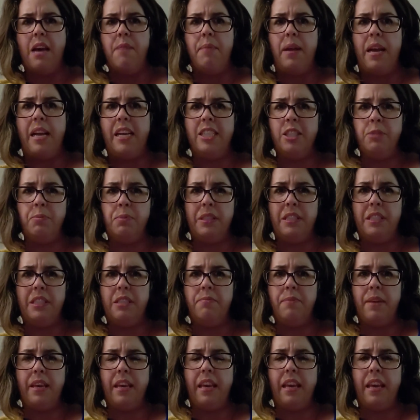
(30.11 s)
My
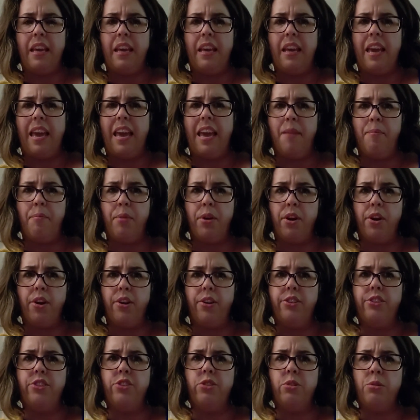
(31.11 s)
husband's making
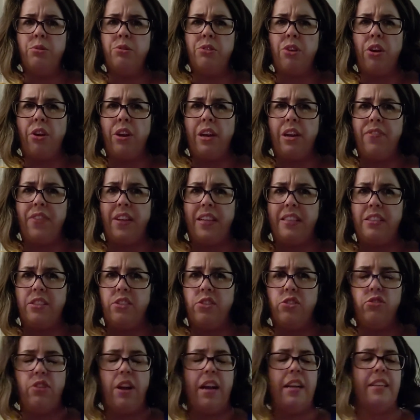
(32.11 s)
hamburgers, so sorry if that's
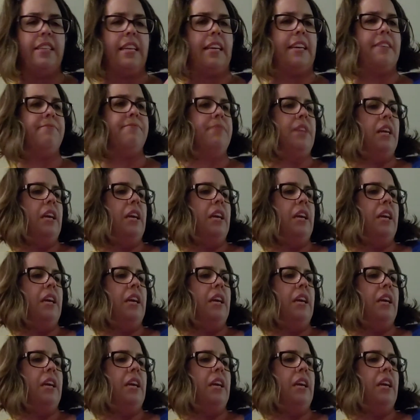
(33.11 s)
distracting.